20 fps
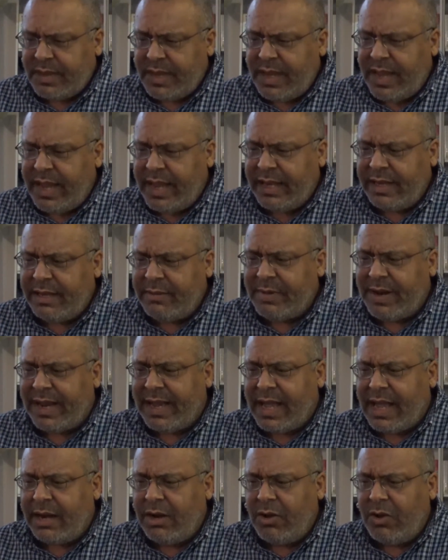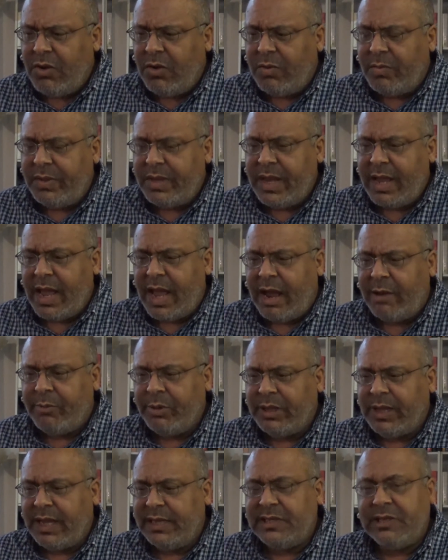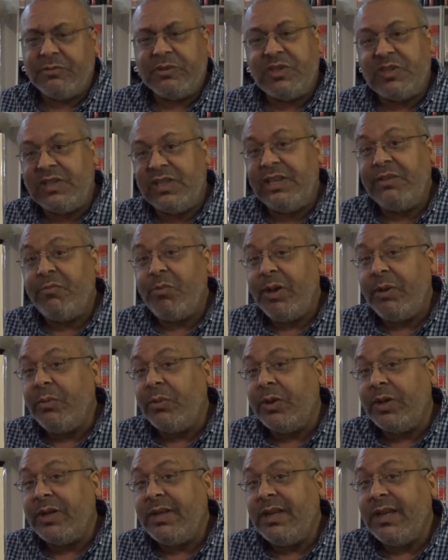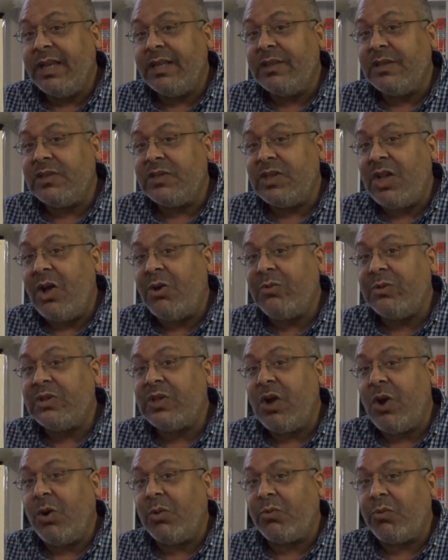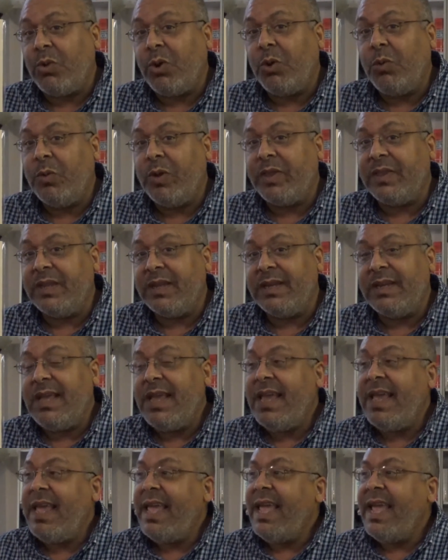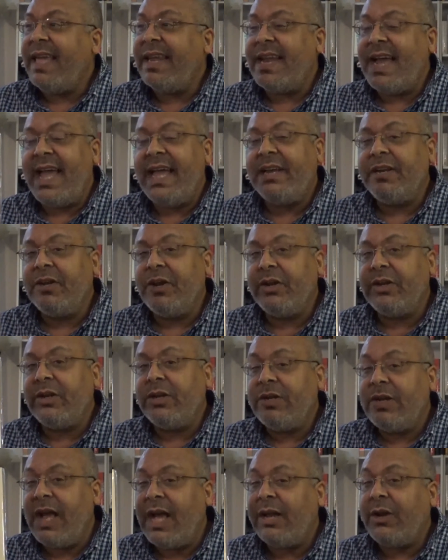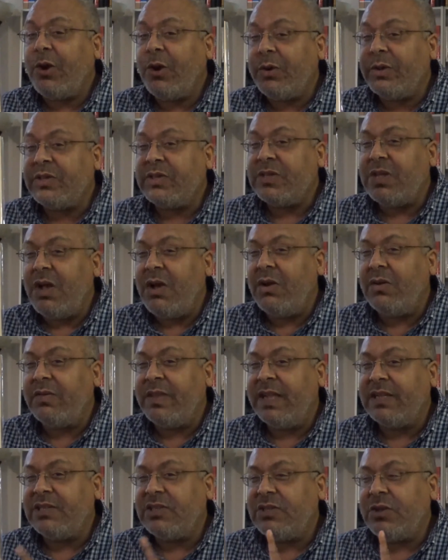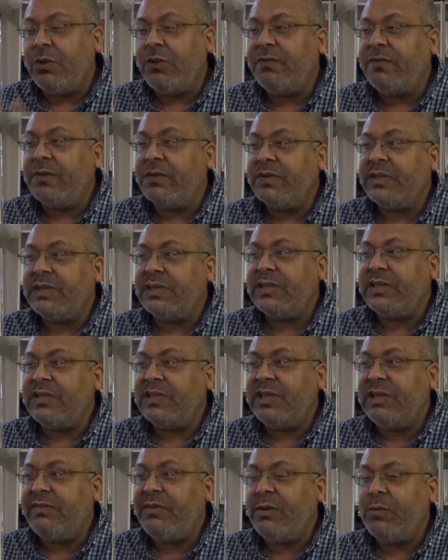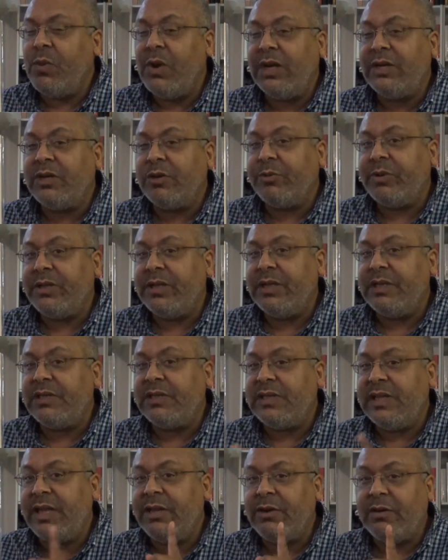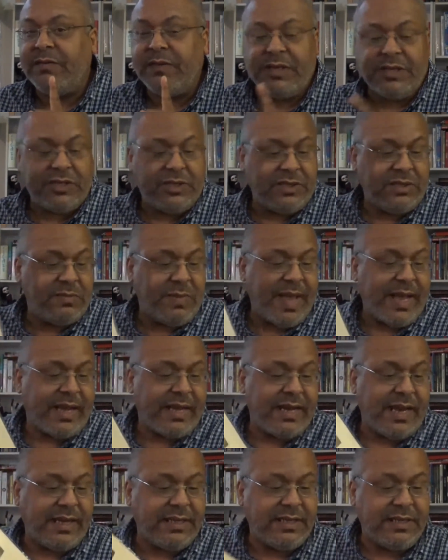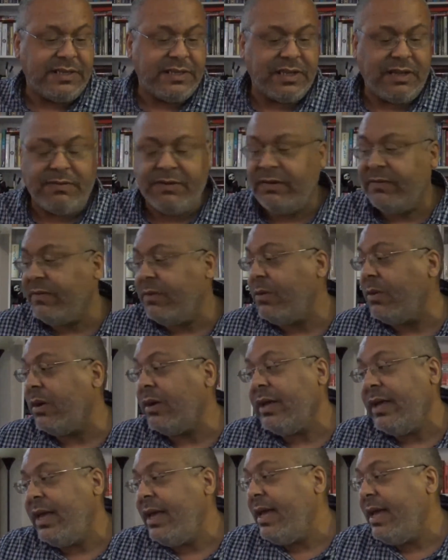And then when I got home, I realized it was Steve Winwood, and the song was called "Roll With It." And I had not heard a song that soulful since Stevie Wonder released Intervisions back in 1974,